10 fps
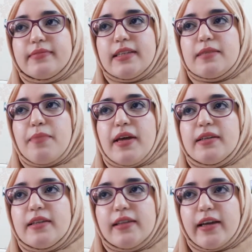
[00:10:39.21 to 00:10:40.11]

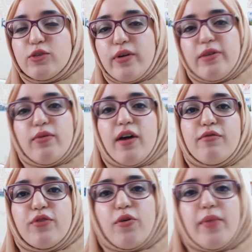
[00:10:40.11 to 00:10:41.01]
disbanded, like 21,
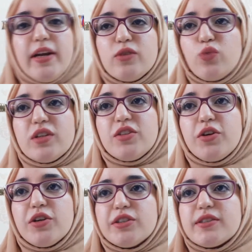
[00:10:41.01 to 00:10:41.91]
4 Minute Wonder
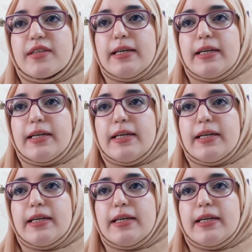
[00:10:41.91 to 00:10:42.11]
Girls.